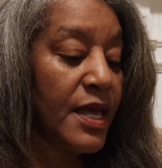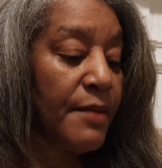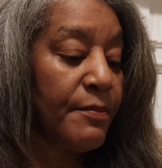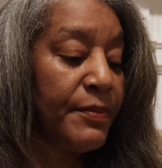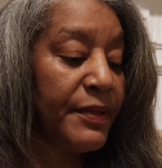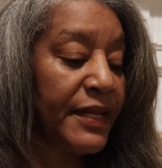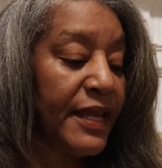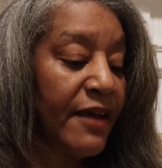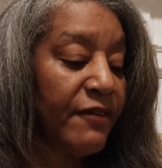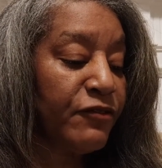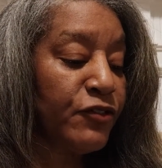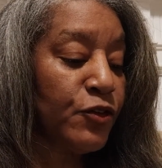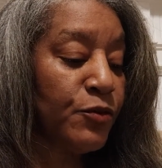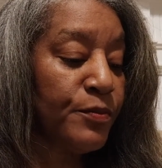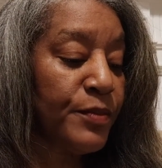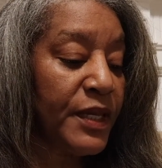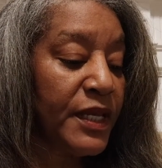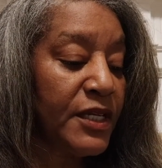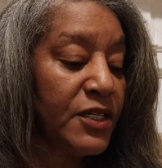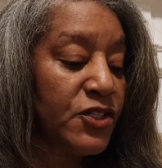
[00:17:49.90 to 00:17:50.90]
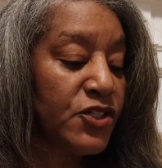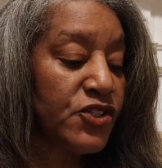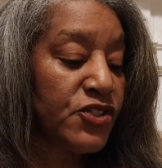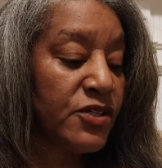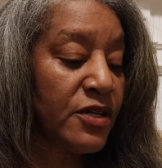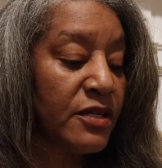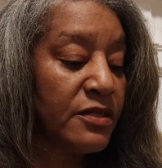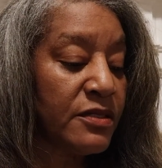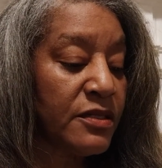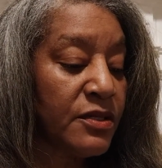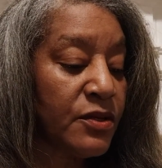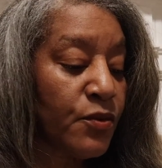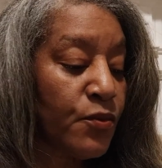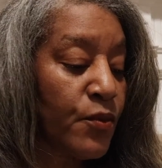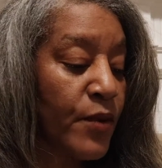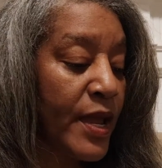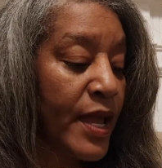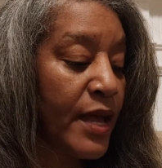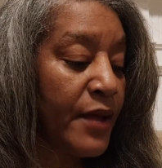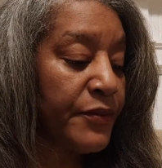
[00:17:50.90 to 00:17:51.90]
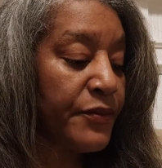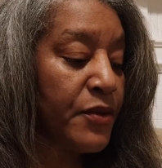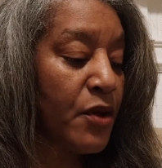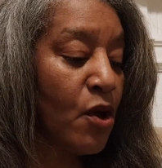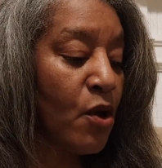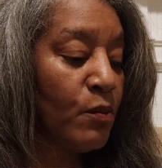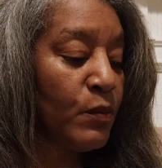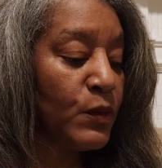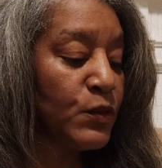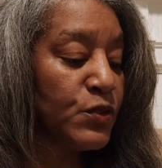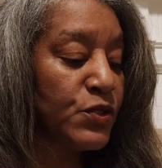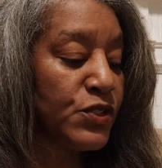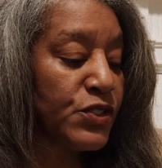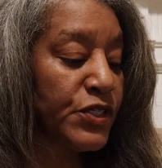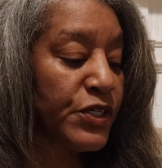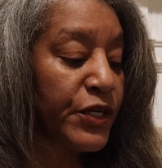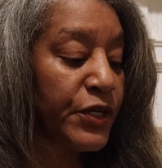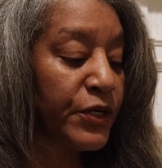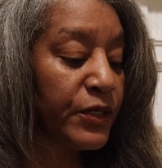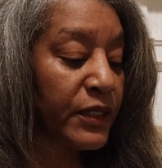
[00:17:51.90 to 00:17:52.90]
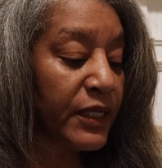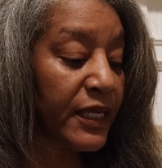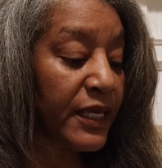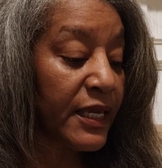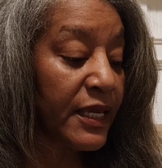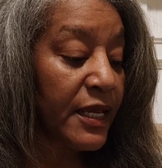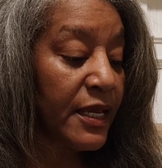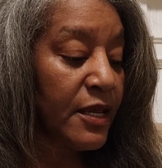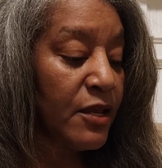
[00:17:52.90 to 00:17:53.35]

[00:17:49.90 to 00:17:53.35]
But after being shunted around almost yearly